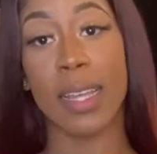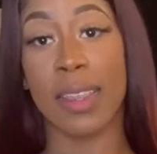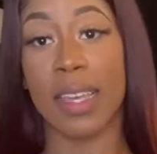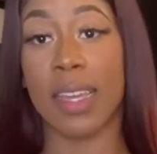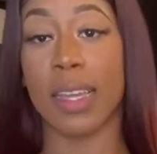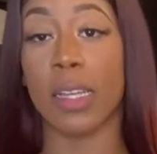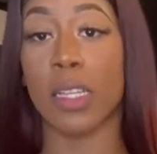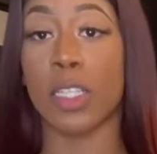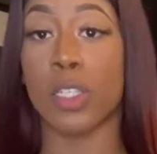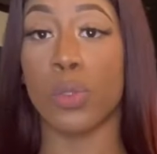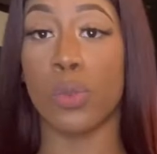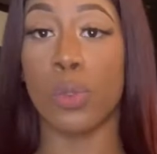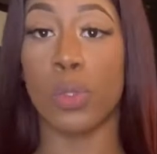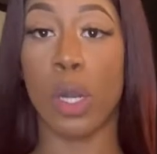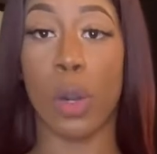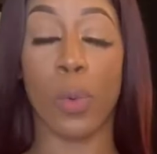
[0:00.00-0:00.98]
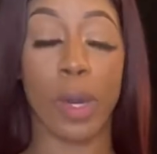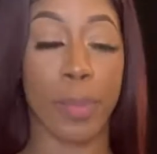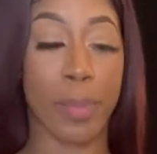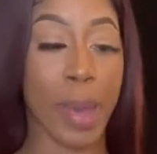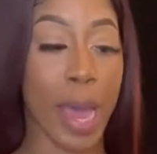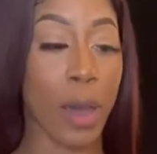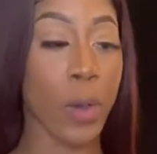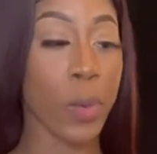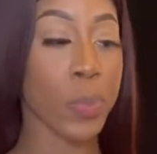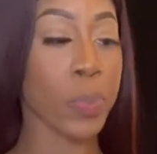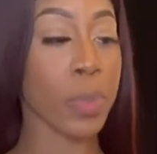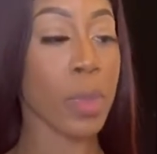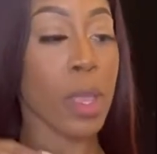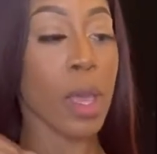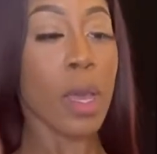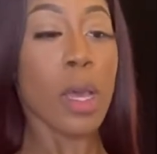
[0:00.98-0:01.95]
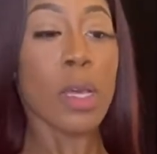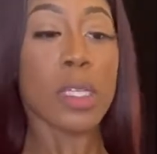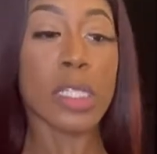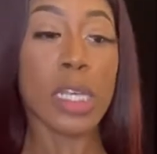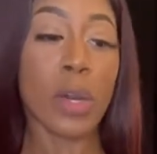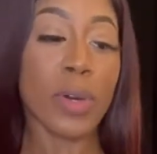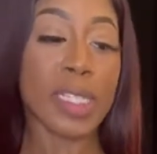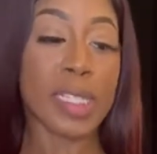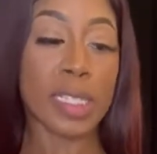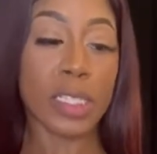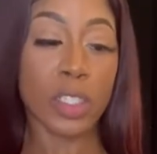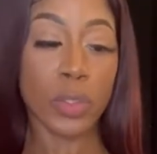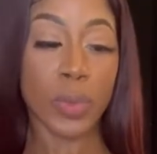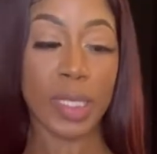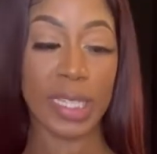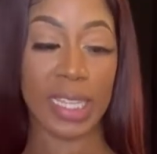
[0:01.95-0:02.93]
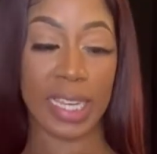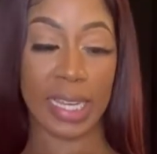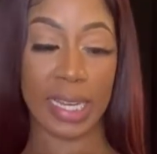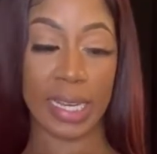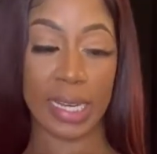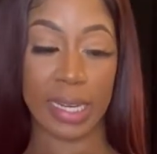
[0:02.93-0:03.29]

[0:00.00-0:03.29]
thing to go about. So essentially,